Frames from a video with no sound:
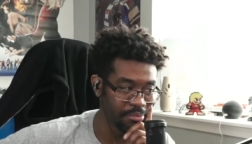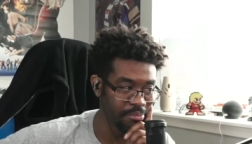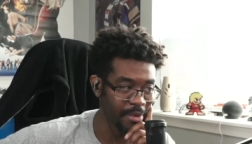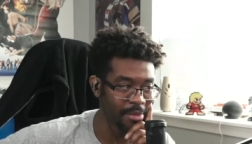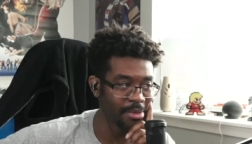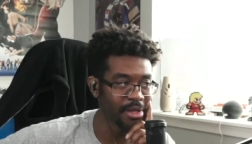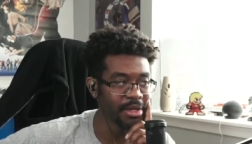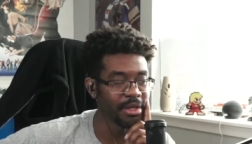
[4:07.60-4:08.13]

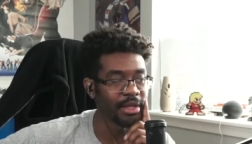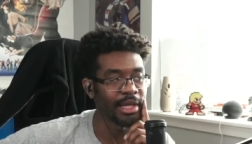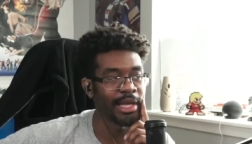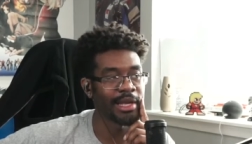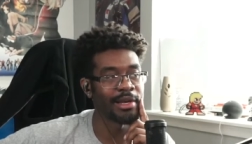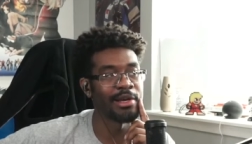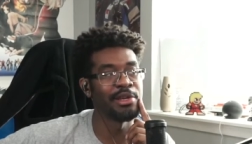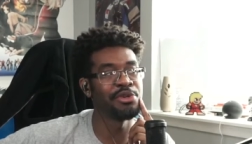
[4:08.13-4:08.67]
maybe, like,
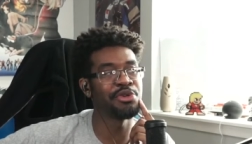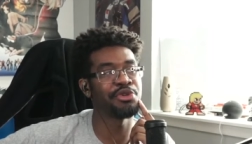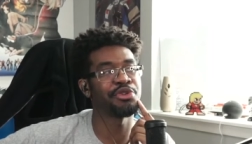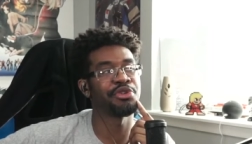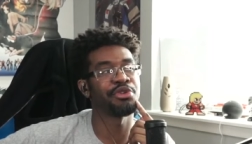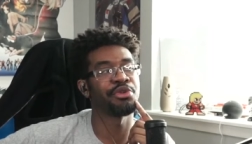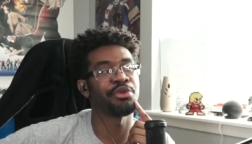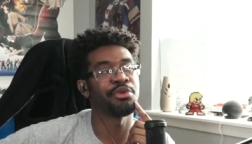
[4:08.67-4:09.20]

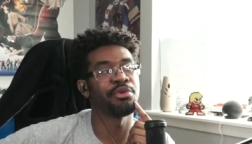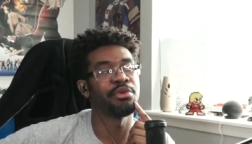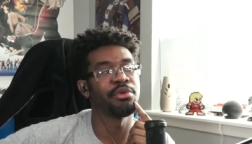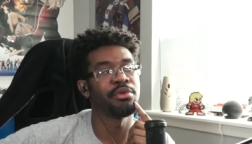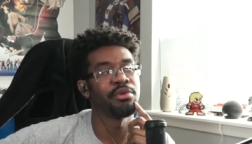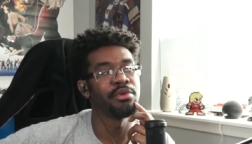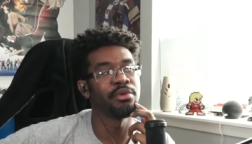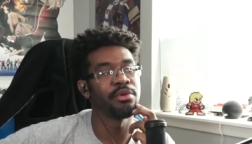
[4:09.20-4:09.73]
under
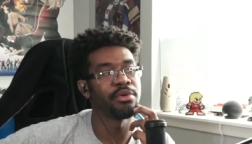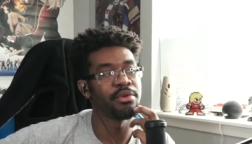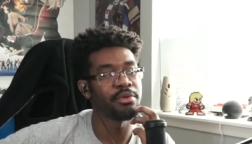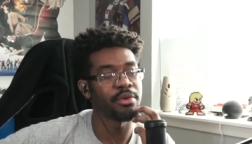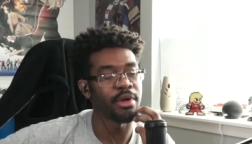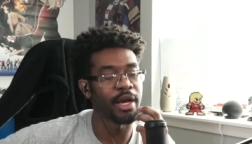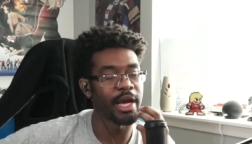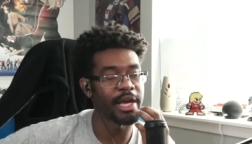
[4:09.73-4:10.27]

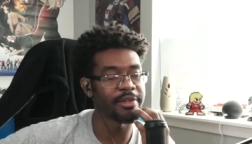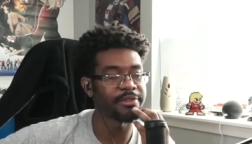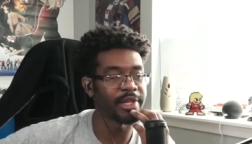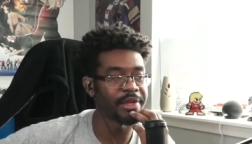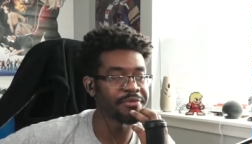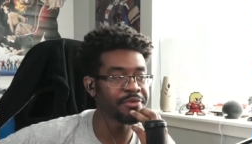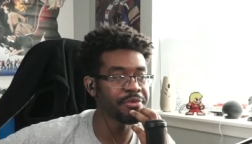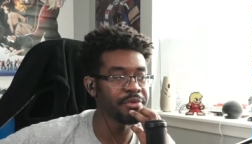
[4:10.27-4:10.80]
highest
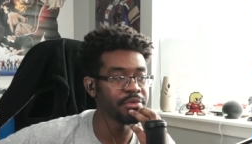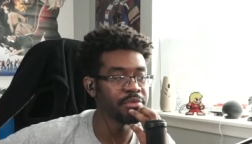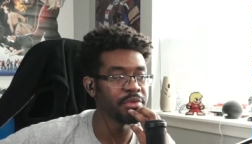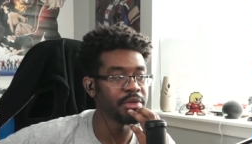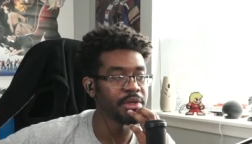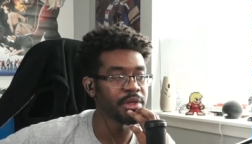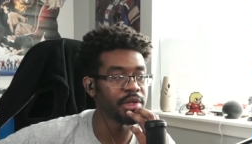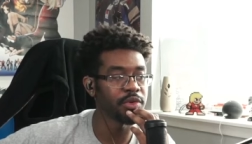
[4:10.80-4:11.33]
level
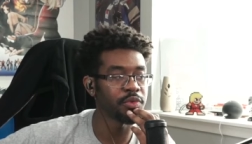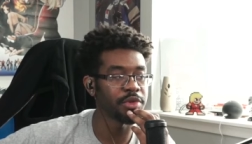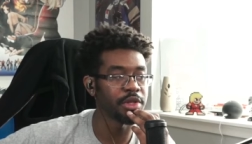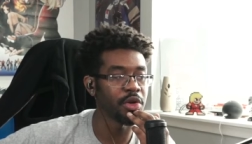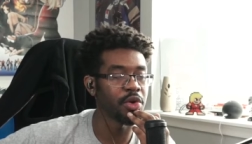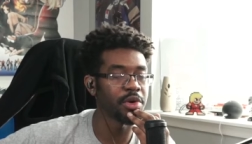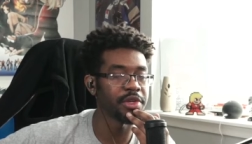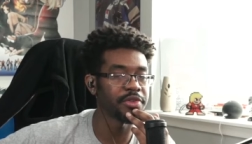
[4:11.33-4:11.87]
is when the
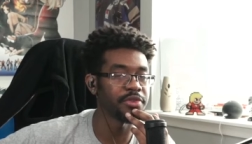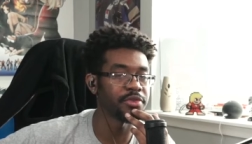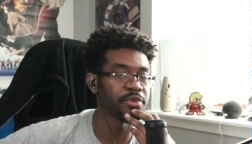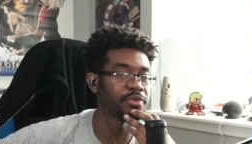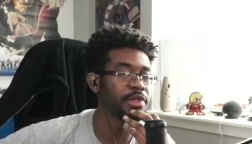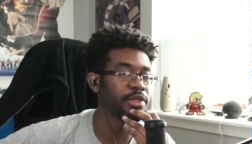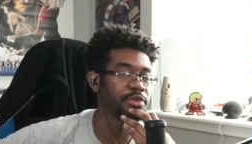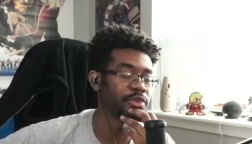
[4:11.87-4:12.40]
O Ss are
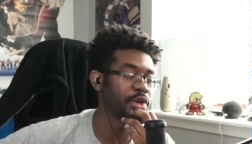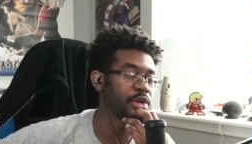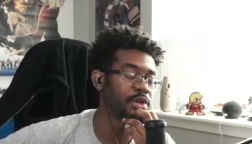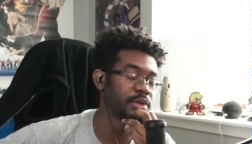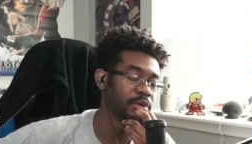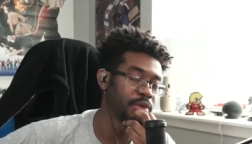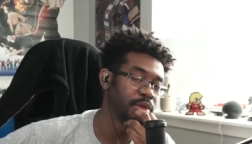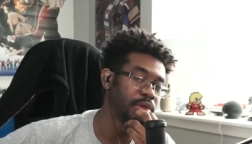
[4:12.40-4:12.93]
really strong.
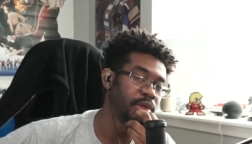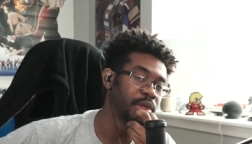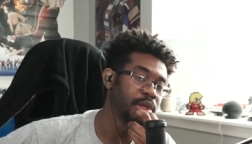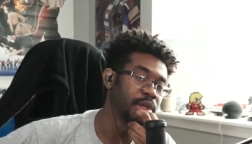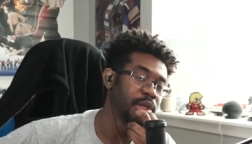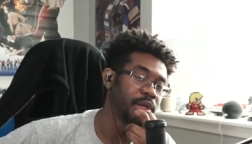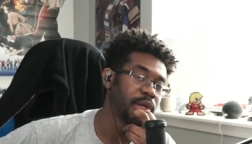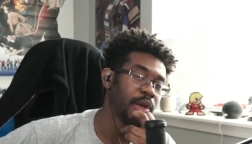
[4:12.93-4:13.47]

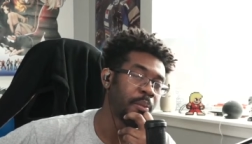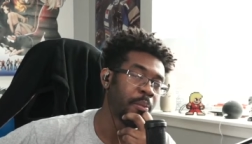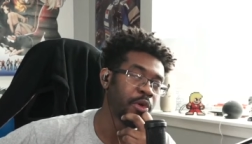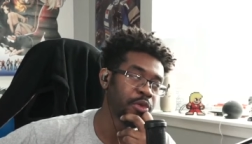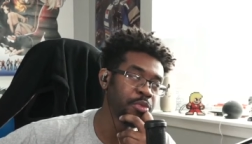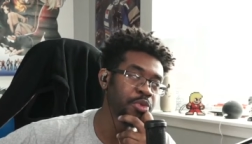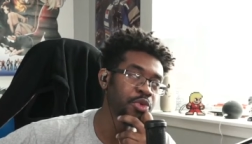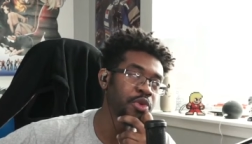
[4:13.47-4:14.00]
Most
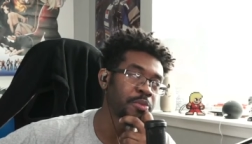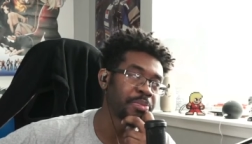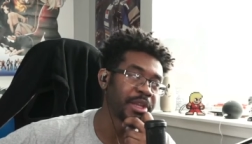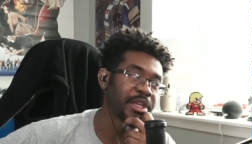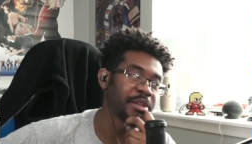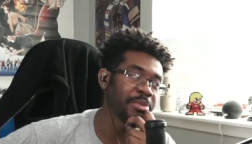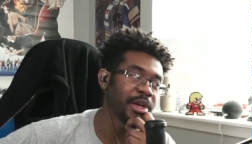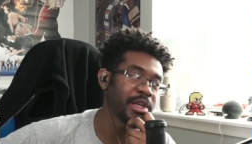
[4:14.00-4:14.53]
people who
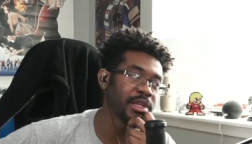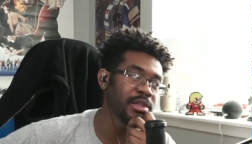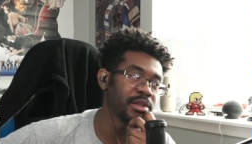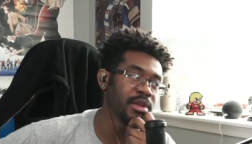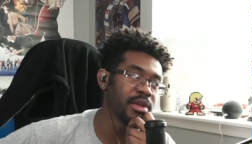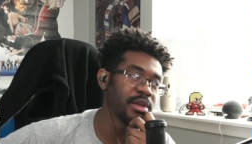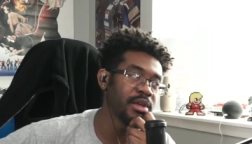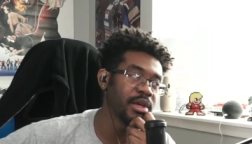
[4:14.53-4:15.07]
complained about it,
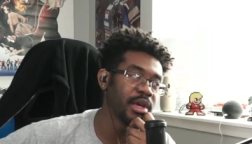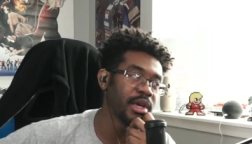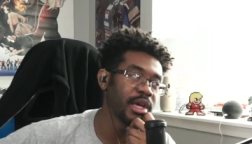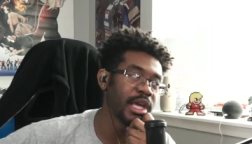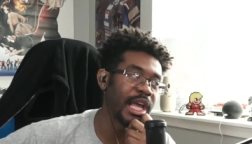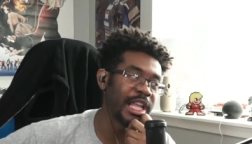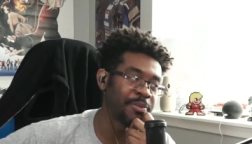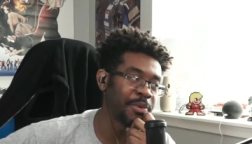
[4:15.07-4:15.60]

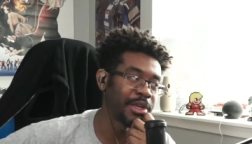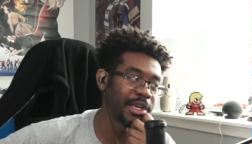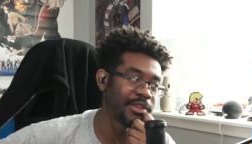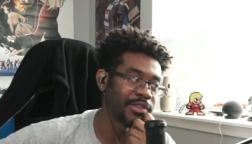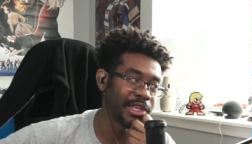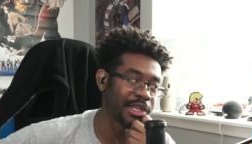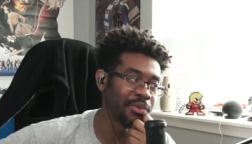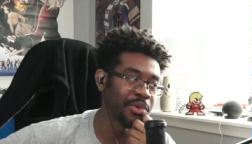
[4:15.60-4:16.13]
it's because
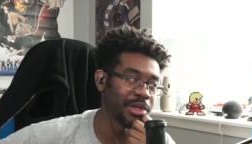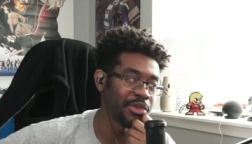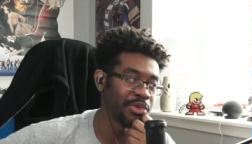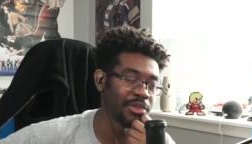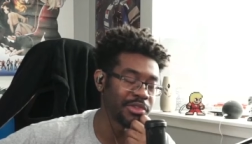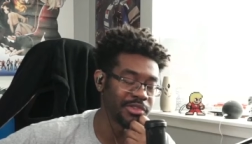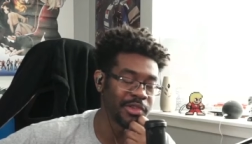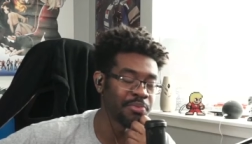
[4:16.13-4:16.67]
they didn't want to do
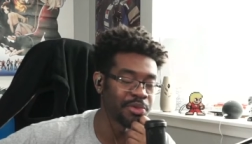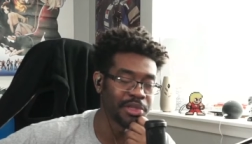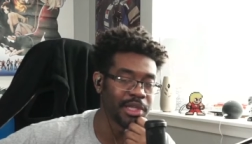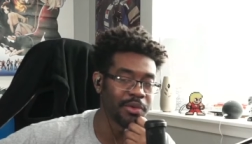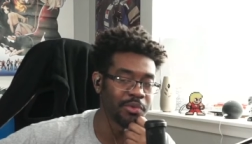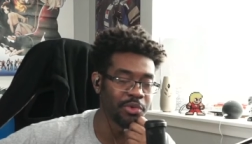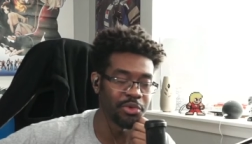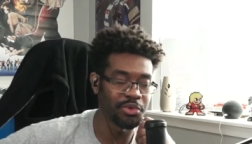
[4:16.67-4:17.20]
the simple thing,
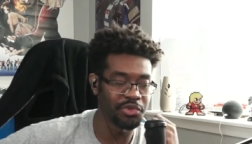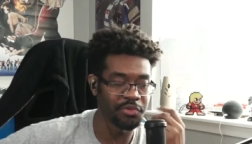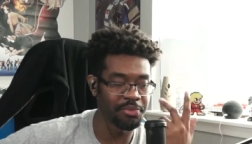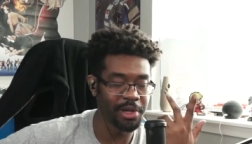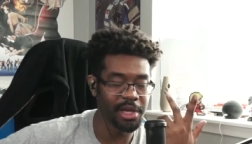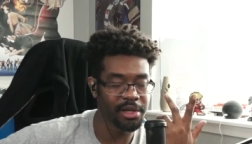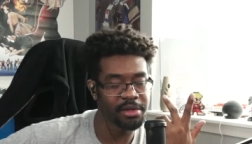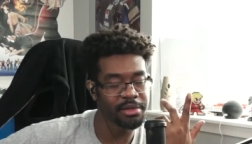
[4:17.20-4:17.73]
which was just
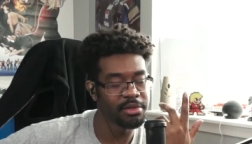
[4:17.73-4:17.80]
block.